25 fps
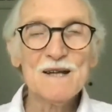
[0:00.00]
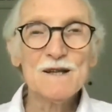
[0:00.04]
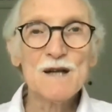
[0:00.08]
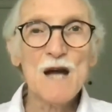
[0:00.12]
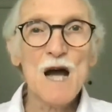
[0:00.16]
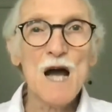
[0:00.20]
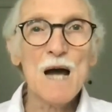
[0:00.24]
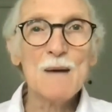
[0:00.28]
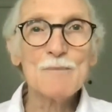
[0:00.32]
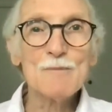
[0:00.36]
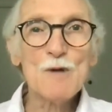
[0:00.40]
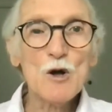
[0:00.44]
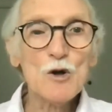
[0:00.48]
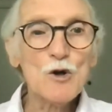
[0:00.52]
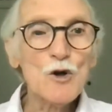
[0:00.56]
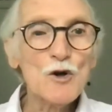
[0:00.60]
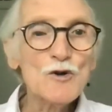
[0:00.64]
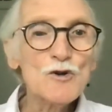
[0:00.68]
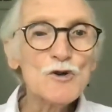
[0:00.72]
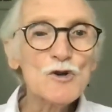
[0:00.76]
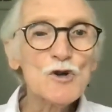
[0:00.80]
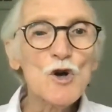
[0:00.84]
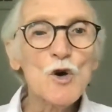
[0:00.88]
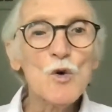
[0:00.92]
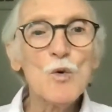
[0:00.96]
Now, I'm not
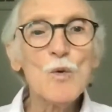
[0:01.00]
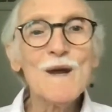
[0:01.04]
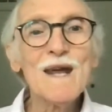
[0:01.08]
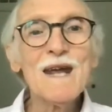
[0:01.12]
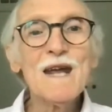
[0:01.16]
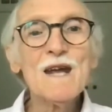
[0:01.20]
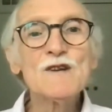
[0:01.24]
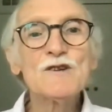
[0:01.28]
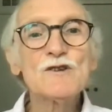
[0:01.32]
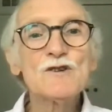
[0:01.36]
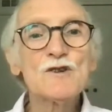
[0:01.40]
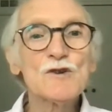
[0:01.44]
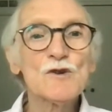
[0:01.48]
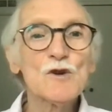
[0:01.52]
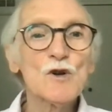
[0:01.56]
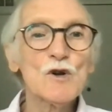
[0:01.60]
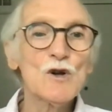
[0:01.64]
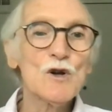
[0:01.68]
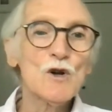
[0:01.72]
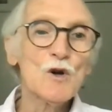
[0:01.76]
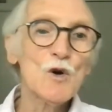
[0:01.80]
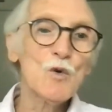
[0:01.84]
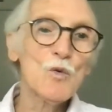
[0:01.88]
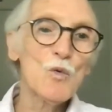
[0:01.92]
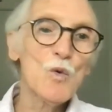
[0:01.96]
going to go into
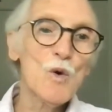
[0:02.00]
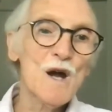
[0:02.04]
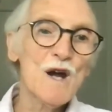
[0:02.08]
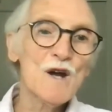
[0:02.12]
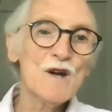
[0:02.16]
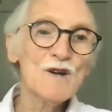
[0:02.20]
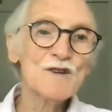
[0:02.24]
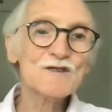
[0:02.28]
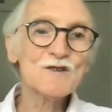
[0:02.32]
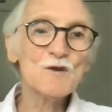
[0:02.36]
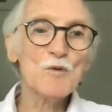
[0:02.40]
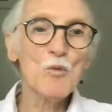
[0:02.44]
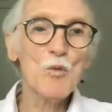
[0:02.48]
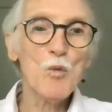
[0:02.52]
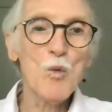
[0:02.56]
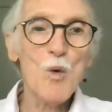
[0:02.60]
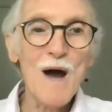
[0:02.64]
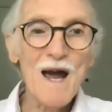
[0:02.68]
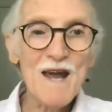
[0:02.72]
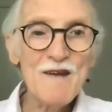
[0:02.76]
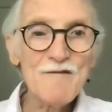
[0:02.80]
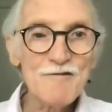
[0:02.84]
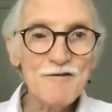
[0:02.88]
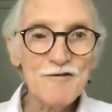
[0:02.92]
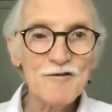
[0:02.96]
the wheres and
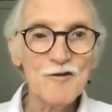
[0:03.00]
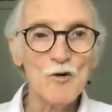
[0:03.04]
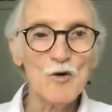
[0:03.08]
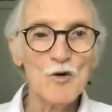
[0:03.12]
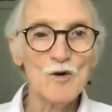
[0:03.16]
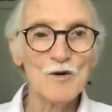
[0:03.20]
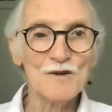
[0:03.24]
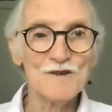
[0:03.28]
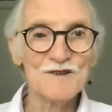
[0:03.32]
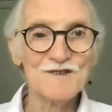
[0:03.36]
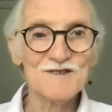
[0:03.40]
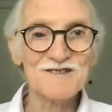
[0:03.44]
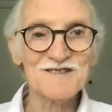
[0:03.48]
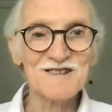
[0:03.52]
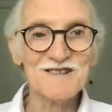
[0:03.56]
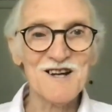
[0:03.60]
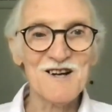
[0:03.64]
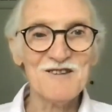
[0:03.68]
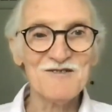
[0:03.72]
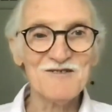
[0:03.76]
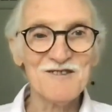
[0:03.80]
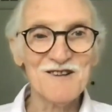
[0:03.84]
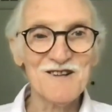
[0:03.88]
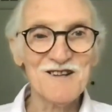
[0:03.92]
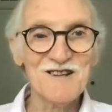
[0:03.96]
whyfores
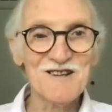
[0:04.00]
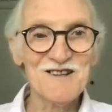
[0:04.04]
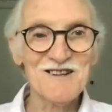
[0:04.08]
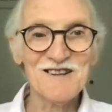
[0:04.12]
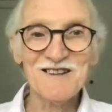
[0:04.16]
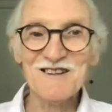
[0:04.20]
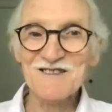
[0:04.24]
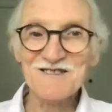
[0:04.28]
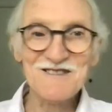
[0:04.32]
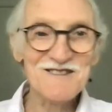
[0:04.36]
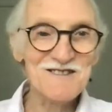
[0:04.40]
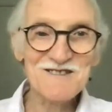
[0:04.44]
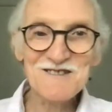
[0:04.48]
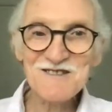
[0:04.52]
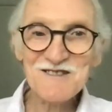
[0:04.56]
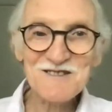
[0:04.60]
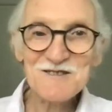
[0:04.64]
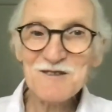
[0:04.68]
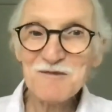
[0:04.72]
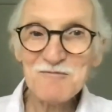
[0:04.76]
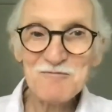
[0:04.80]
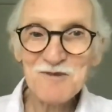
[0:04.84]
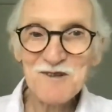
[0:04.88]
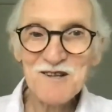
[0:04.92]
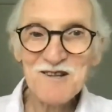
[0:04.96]
of it here because it's
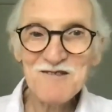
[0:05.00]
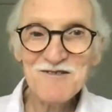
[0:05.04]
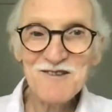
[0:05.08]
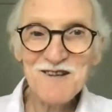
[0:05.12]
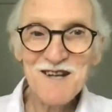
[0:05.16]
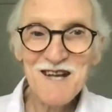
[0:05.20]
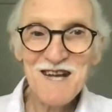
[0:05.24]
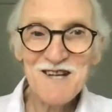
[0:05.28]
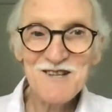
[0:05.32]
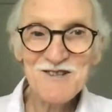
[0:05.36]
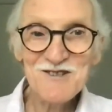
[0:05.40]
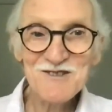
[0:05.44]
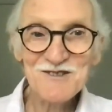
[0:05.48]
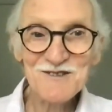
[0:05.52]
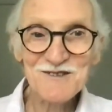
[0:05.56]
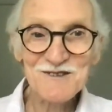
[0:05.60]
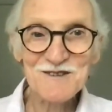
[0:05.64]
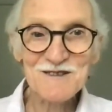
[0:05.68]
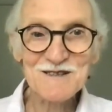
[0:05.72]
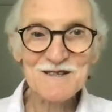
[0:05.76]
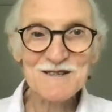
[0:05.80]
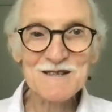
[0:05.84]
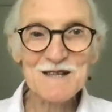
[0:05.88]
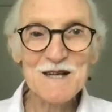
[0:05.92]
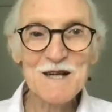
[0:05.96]
just
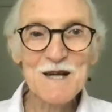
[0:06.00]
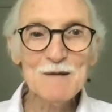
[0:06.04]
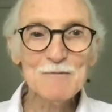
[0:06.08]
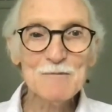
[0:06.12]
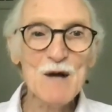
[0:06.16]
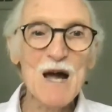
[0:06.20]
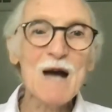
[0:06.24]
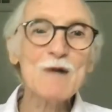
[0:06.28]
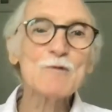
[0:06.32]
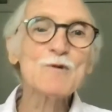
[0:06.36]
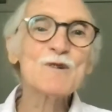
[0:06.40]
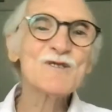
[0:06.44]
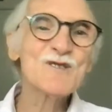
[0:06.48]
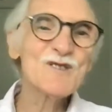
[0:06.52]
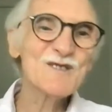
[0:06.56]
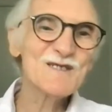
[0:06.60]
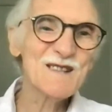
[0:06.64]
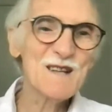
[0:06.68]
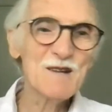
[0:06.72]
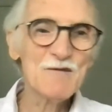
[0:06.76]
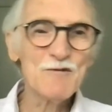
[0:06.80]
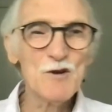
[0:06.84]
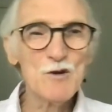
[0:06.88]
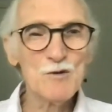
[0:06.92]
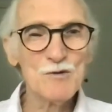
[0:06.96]
abbreviations, but I will
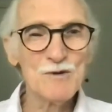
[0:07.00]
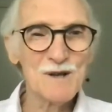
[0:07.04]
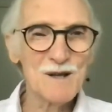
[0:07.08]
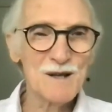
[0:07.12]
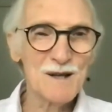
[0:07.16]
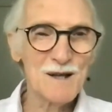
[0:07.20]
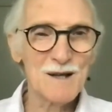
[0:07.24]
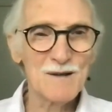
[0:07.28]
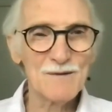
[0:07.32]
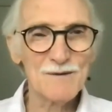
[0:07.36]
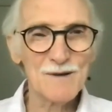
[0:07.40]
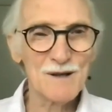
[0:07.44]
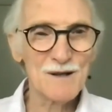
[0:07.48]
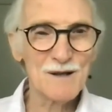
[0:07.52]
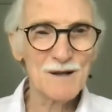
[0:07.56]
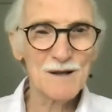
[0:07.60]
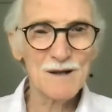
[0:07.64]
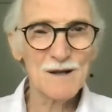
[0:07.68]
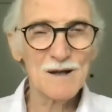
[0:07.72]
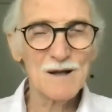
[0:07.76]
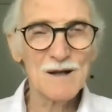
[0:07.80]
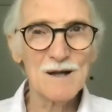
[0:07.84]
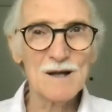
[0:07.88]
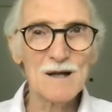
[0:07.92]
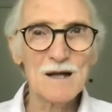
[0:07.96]
just give you a kind of
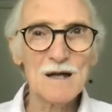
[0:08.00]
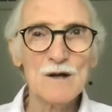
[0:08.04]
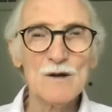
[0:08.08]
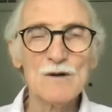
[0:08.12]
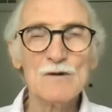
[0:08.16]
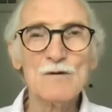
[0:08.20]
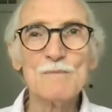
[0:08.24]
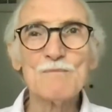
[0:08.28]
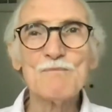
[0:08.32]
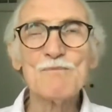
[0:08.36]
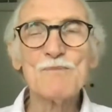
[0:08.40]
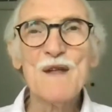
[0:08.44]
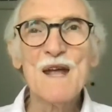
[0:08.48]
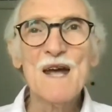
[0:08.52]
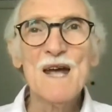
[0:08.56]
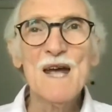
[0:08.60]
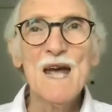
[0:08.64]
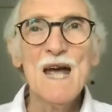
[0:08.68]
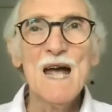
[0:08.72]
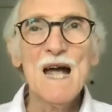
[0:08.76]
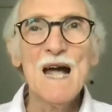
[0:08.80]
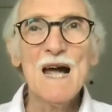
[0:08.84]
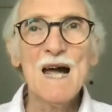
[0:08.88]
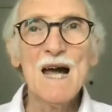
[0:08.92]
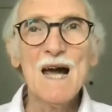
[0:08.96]
a clue.
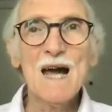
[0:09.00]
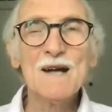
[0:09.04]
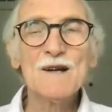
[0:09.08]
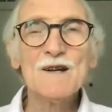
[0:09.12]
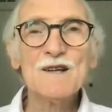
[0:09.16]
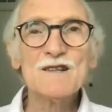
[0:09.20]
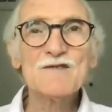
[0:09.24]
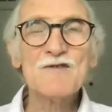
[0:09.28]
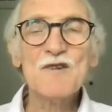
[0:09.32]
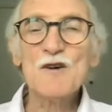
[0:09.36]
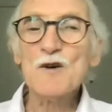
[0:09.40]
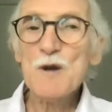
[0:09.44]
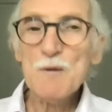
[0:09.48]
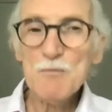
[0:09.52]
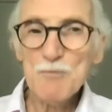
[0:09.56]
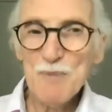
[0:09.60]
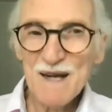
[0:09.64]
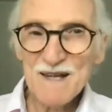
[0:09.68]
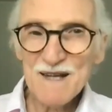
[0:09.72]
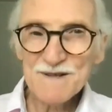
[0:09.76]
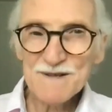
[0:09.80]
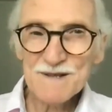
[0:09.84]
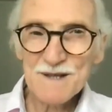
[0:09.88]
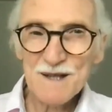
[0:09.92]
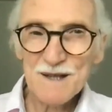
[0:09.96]
And it's very
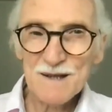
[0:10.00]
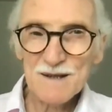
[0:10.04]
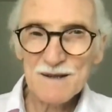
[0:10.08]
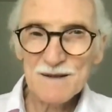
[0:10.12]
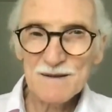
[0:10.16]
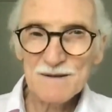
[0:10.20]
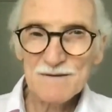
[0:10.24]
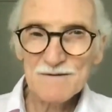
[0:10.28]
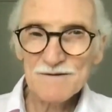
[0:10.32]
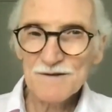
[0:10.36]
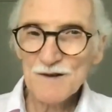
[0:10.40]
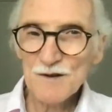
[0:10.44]
basic